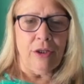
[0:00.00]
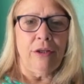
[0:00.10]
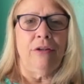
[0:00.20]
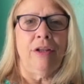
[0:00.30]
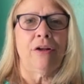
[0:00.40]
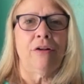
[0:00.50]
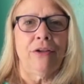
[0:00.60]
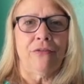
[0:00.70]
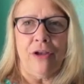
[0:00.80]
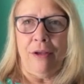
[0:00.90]

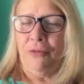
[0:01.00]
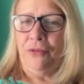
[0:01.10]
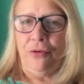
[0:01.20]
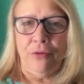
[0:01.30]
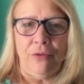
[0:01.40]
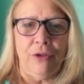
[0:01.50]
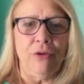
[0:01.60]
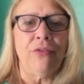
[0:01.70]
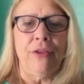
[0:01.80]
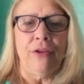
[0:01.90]
Nicholas comes to you.
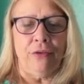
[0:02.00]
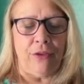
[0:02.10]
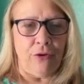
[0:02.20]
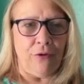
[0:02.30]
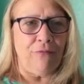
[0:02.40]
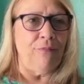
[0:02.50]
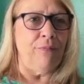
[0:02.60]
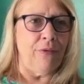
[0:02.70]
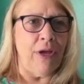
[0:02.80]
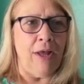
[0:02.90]
Your
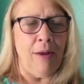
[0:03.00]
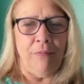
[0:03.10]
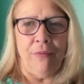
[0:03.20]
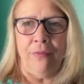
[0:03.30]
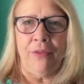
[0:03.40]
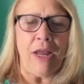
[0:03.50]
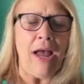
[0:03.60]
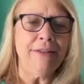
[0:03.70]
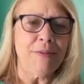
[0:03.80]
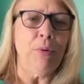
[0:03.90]
the
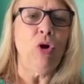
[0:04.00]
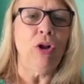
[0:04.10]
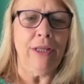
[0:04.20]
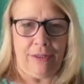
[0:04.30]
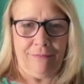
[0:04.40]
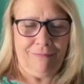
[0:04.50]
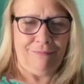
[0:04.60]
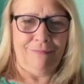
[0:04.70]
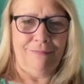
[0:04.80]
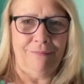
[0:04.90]
guys pull in
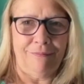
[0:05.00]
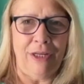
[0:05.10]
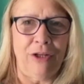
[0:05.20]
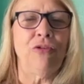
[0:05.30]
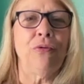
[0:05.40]
two